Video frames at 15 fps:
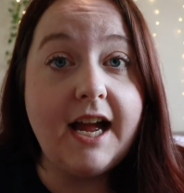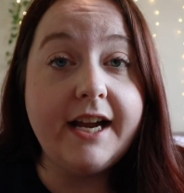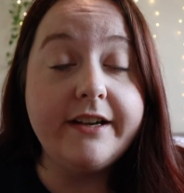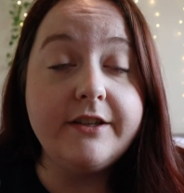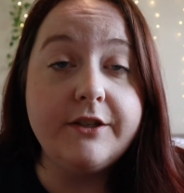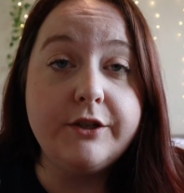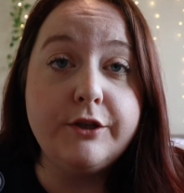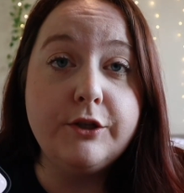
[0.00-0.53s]
I
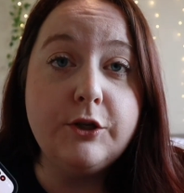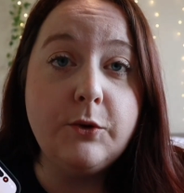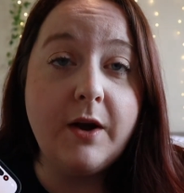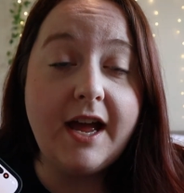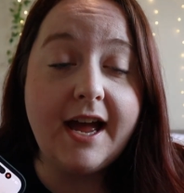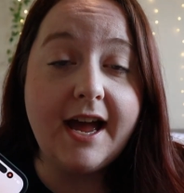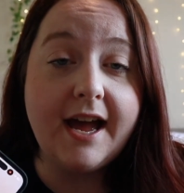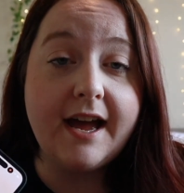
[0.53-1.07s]
do
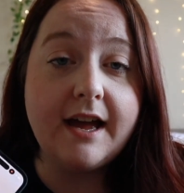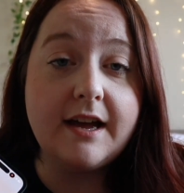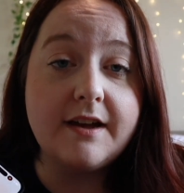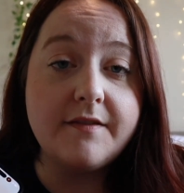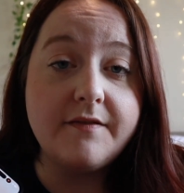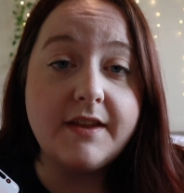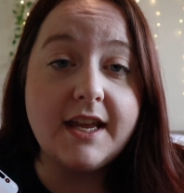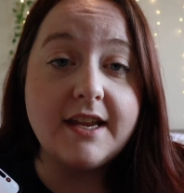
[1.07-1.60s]

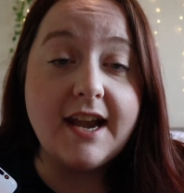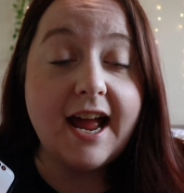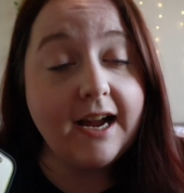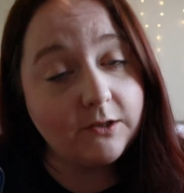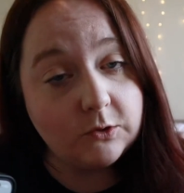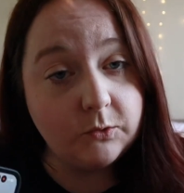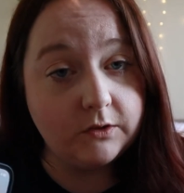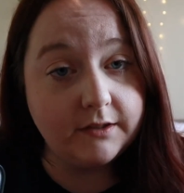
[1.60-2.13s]
have an
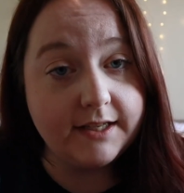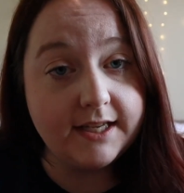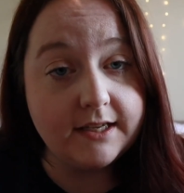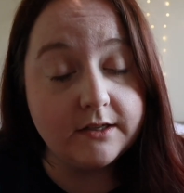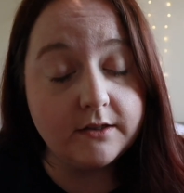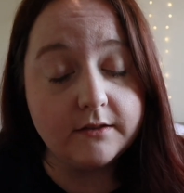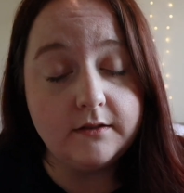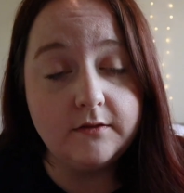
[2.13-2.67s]
actual
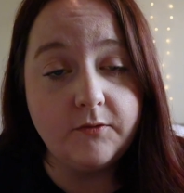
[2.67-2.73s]
Kindle,